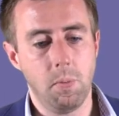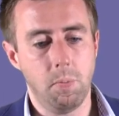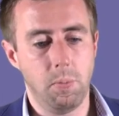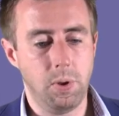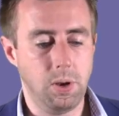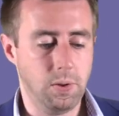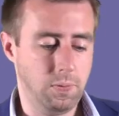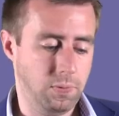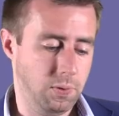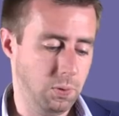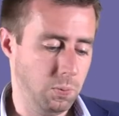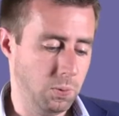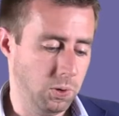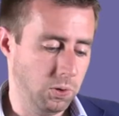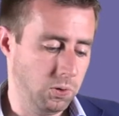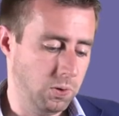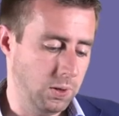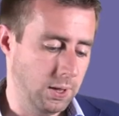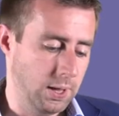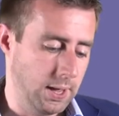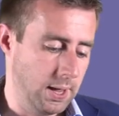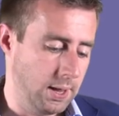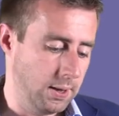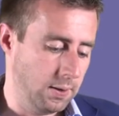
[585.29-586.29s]
But if you want
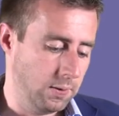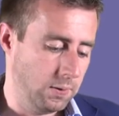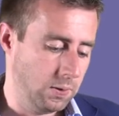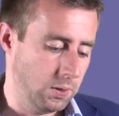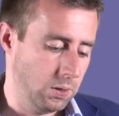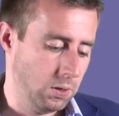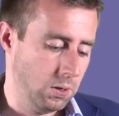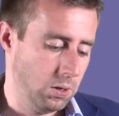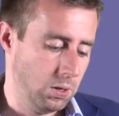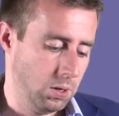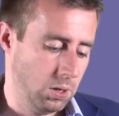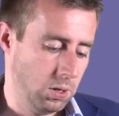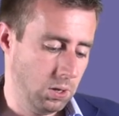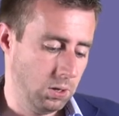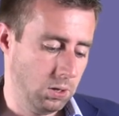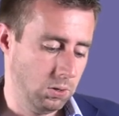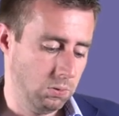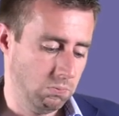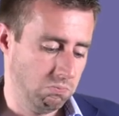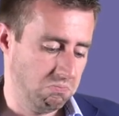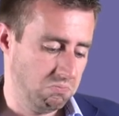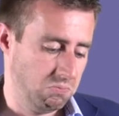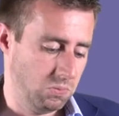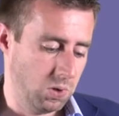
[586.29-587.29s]
to get
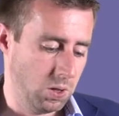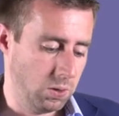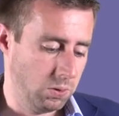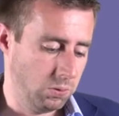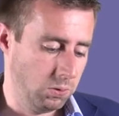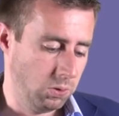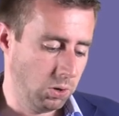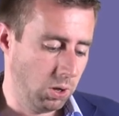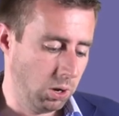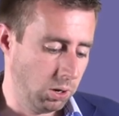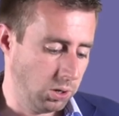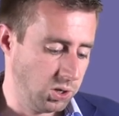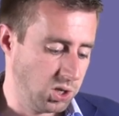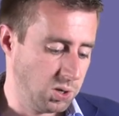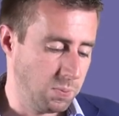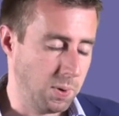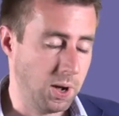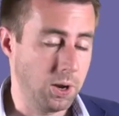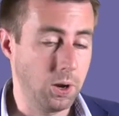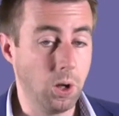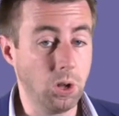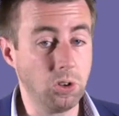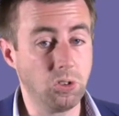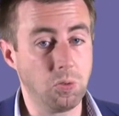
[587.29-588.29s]
knowledge
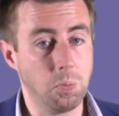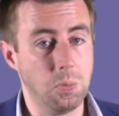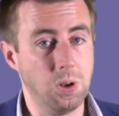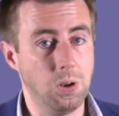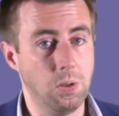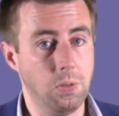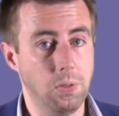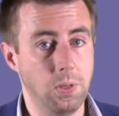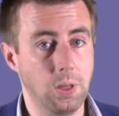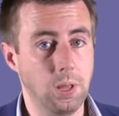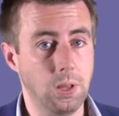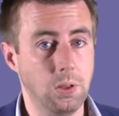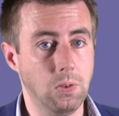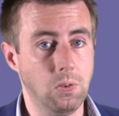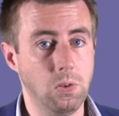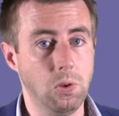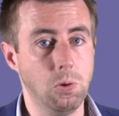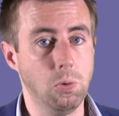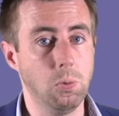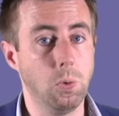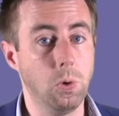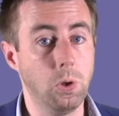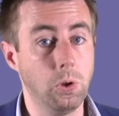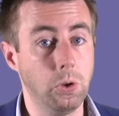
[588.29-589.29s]
about ultimate things,
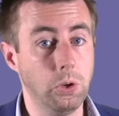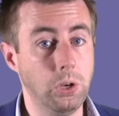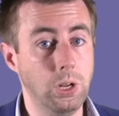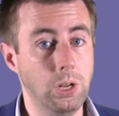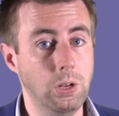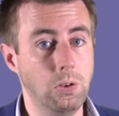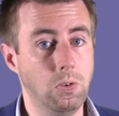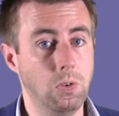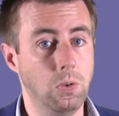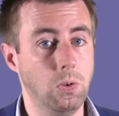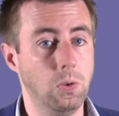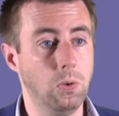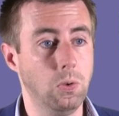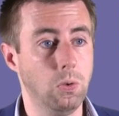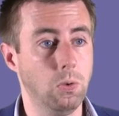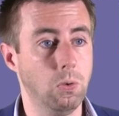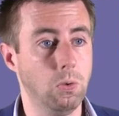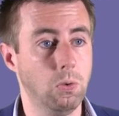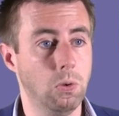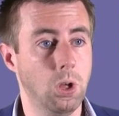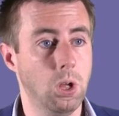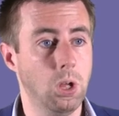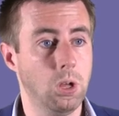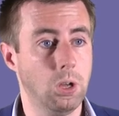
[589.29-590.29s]
you will need
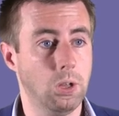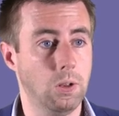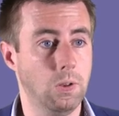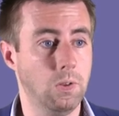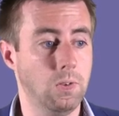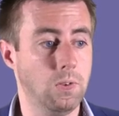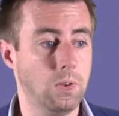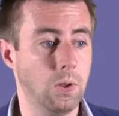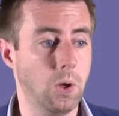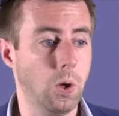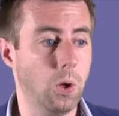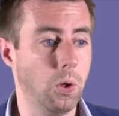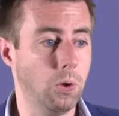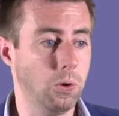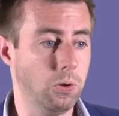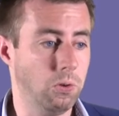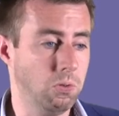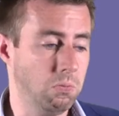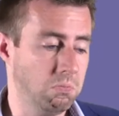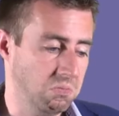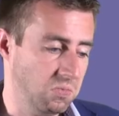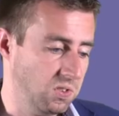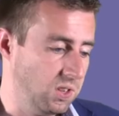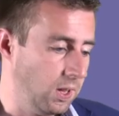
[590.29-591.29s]
to consult,
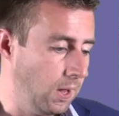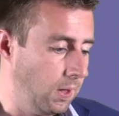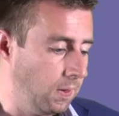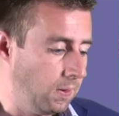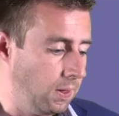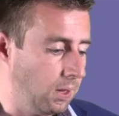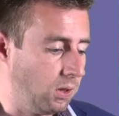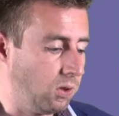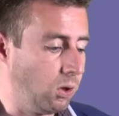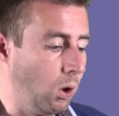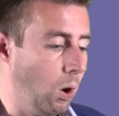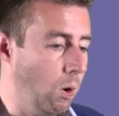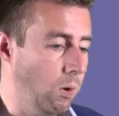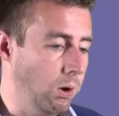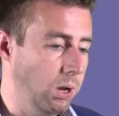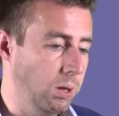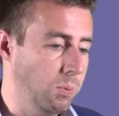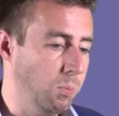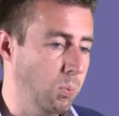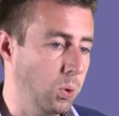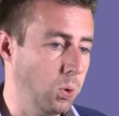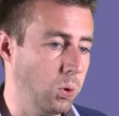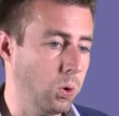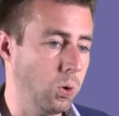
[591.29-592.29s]
say, this holy
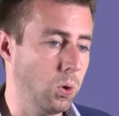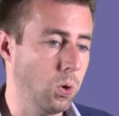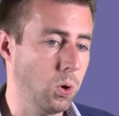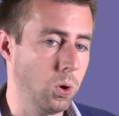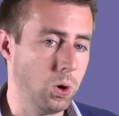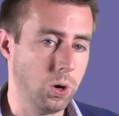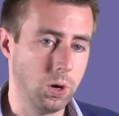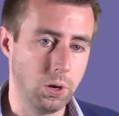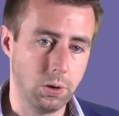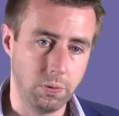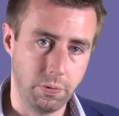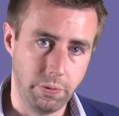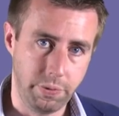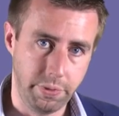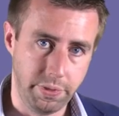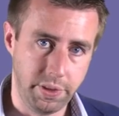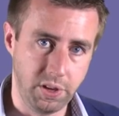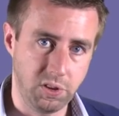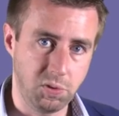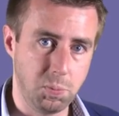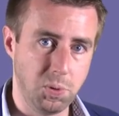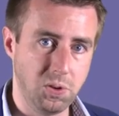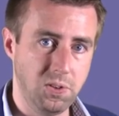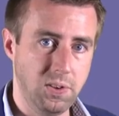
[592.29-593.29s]
book or
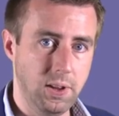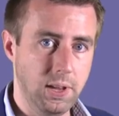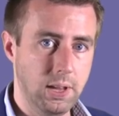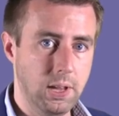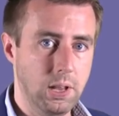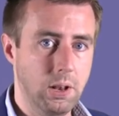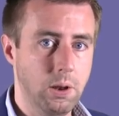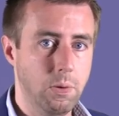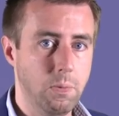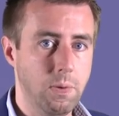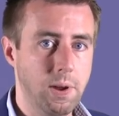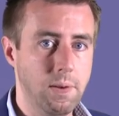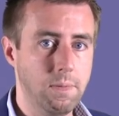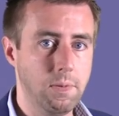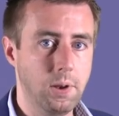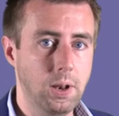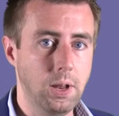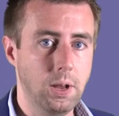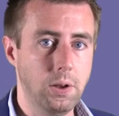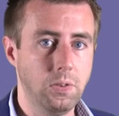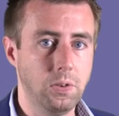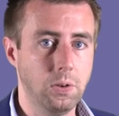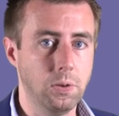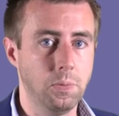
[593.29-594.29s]
this particular
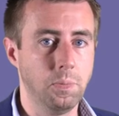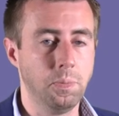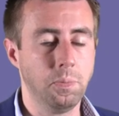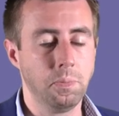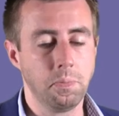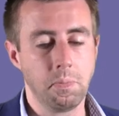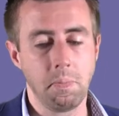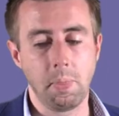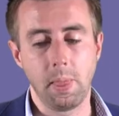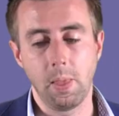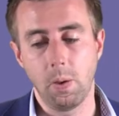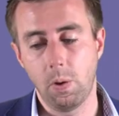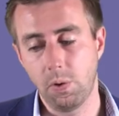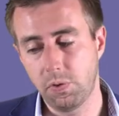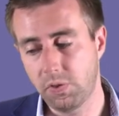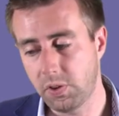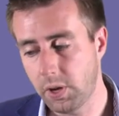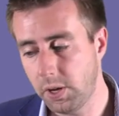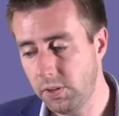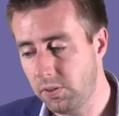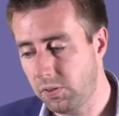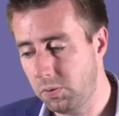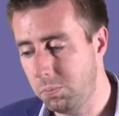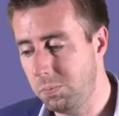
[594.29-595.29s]
revelation. Well,
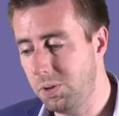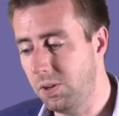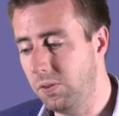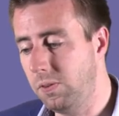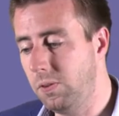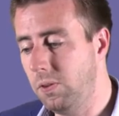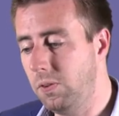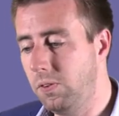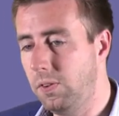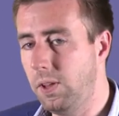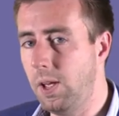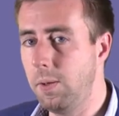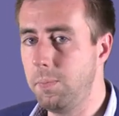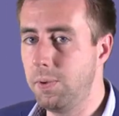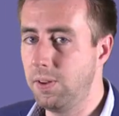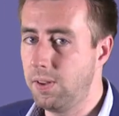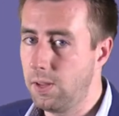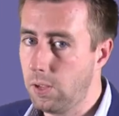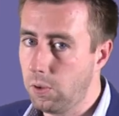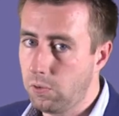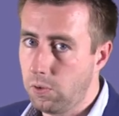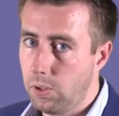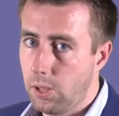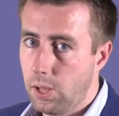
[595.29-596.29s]
scientism does the same. It
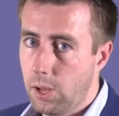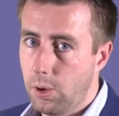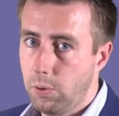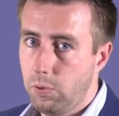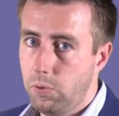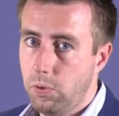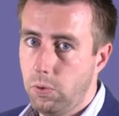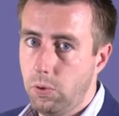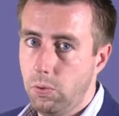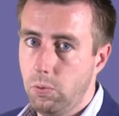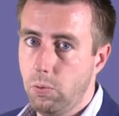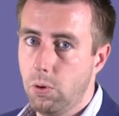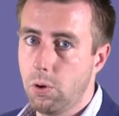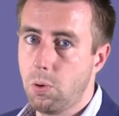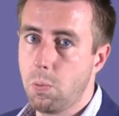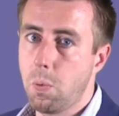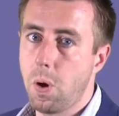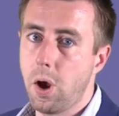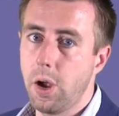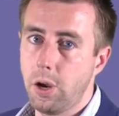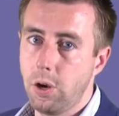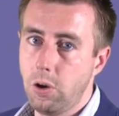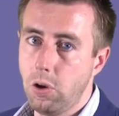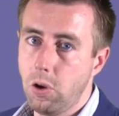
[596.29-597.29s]
tells you how to
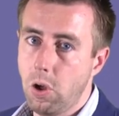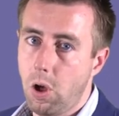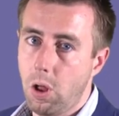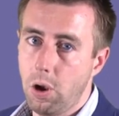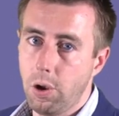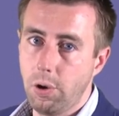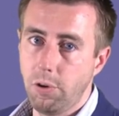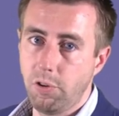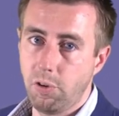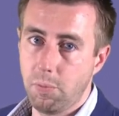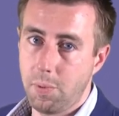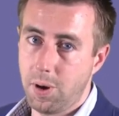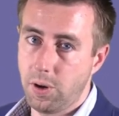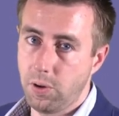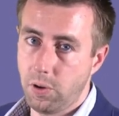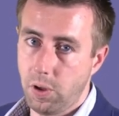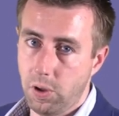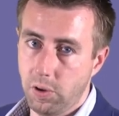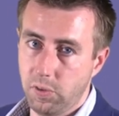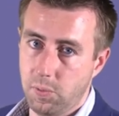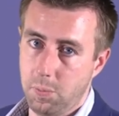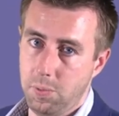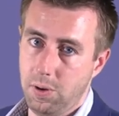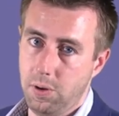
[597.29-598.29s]
acquire knowledge about
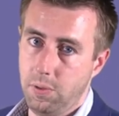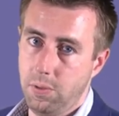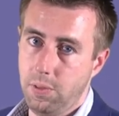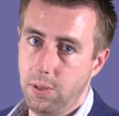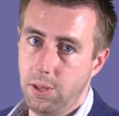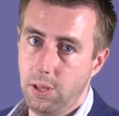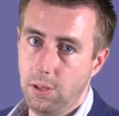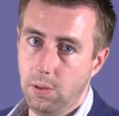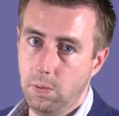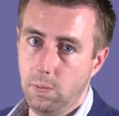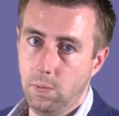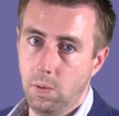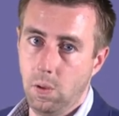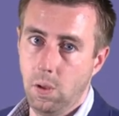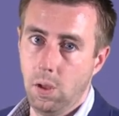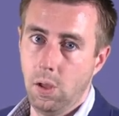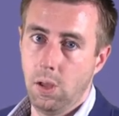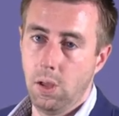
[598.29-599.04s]
ultimate things.